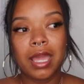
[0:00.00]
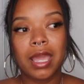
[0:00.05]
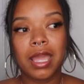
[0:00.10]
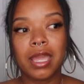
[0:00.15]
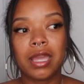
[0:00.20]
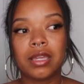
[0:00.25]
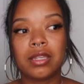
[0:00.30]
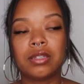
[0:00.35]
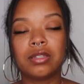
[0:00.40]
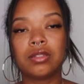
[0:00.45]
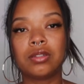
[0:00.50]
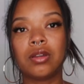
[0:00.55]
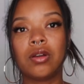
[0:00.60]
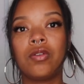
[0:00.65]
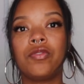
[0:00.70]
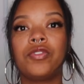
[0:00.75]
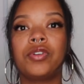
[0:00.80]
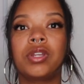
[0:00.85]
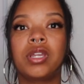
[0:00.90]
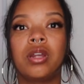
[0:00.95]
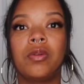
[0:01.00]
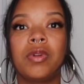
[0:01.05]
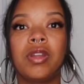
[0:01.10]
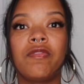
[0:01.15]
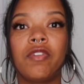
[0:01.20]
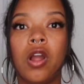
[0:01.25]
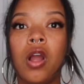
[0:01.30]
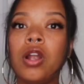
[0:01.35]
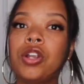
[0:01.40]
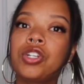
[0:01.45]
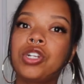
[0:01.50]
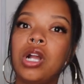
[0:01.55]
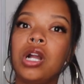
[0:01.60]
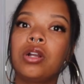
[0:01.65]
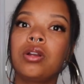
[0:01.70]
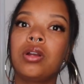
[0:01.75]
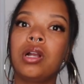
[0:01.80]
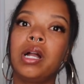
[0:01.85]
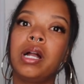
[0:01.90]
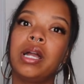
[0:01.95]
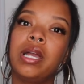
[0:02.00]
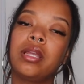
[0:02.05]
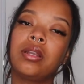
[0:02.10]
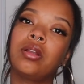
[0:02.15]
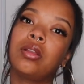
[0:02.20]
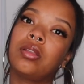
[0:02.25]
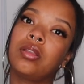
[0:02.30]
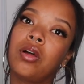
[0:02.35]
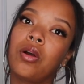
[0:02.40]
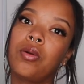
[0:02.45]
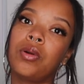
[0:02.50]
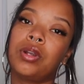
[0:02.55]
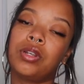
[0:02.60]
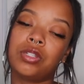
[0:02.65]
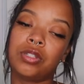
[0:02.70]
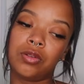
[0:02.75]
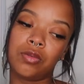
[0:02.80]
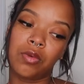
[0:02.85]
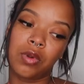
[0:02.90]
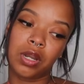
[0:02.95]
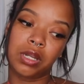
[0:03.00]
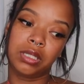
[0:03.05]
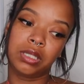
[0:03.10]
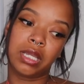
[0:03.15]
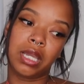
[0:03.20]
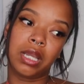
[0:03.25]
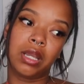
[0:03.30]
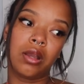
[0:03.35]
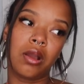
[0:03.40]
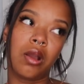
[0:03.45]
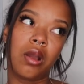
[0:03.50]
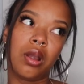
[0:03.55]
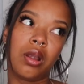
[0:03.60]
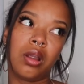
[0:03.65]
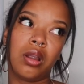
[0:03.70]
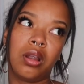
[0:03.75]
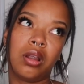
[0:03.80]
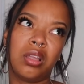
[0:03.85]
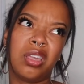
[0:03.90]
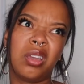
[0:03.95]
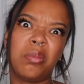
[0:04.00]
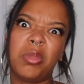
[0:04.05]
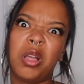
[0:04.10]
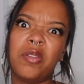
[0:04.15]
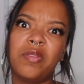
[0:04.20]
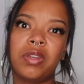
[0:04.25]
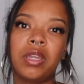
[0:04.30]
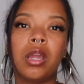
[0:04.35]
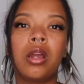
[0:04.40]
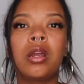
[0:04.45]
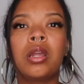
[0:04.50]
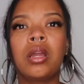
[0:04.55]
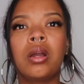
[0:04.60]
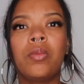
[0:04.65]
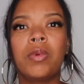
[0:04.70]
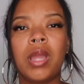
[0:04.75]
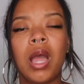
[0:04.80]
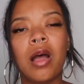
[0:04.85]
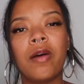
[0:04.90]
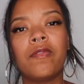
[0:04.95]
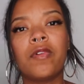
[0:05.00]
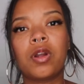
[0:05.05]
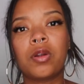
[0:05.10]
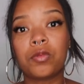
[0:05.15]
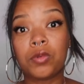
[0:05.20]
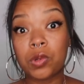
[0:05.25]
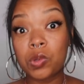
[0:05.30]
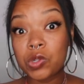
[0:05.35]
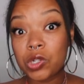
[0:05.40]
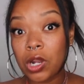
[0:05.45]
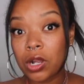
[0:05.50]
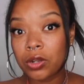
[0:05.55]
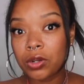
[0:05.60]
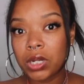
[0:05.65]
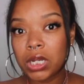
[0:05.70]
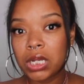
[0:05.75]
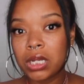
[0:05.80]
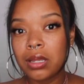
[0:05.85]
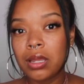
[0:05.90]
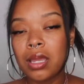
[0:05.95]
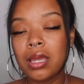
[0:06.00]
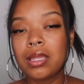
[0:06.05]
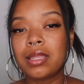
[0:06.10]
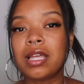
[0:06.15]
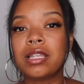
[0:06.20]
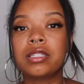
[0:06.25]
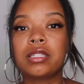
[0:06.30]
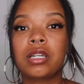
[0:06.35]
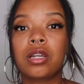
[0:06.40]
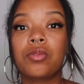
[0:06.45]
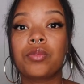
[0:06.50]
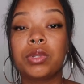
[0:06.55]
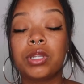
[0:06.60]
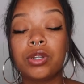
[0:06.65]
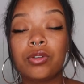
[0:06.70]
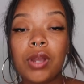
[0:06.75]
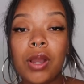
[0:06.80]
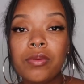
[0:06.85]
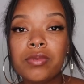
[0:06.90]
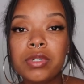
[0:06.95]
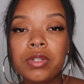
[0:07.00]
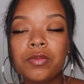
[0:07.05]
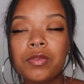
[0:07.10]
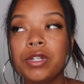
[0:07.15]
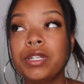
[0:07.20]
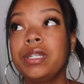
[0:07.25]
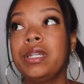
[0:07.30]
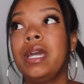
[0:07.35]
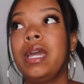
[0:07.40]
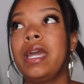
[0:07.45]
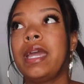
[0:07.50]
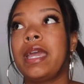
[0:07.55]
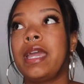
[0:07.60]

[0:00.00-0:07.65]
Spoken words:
And over here we have our heart chakra, and lower towards like our like pelvic area, we have our root chakra. That's like a really grounding one.